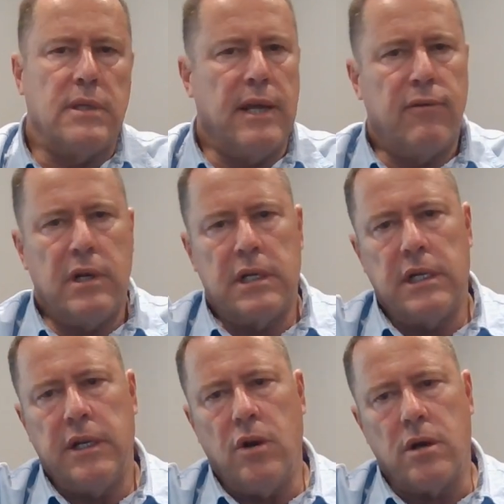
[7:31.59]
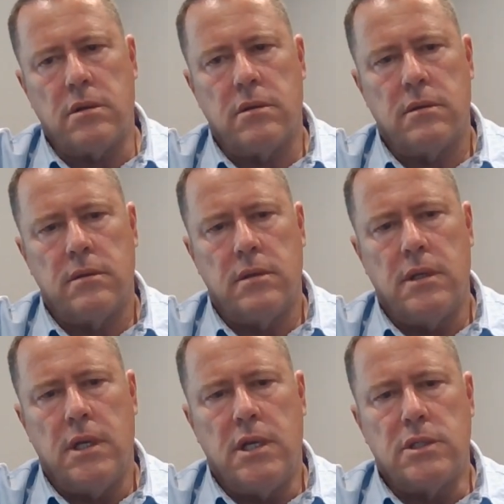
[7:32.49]
Definitely not.
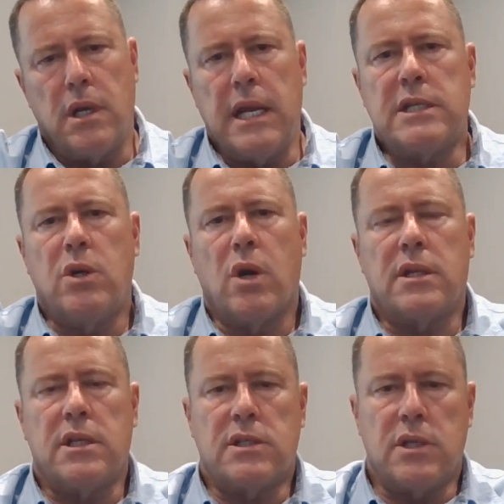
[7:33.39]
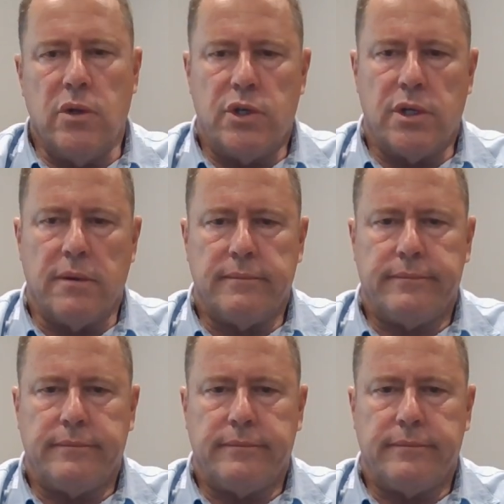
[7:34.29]
So let's look at the solution.